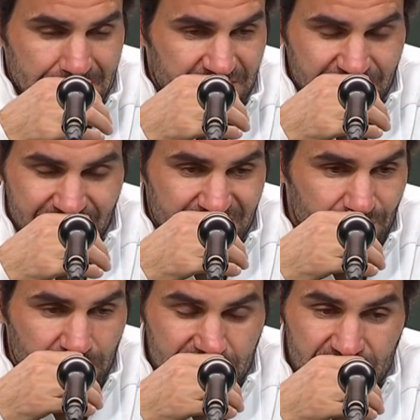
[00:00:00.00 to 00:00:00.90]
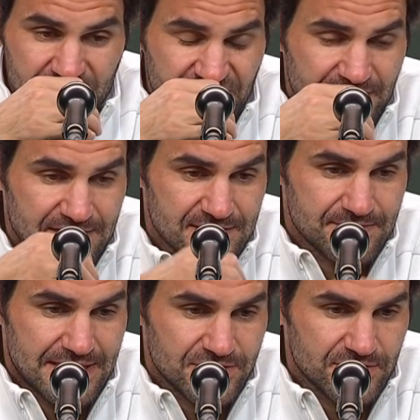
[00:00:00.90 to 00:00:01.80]
a few World Tour finals
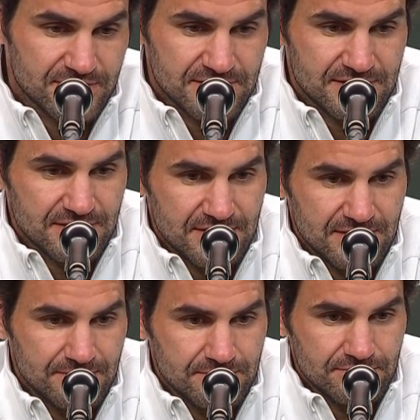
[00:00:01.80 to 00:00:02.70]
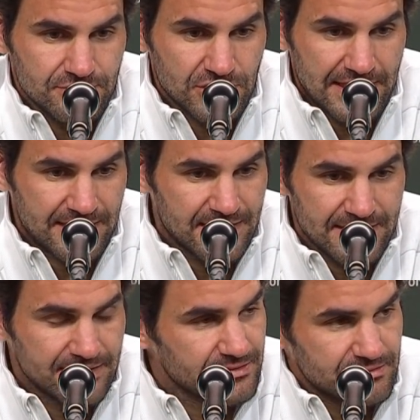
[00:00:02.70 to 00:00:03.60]
matches,
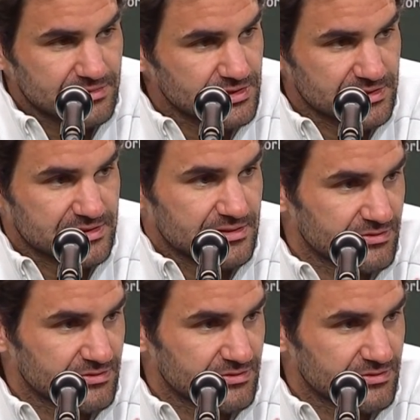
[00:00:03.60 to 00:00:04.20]
Shanghai, just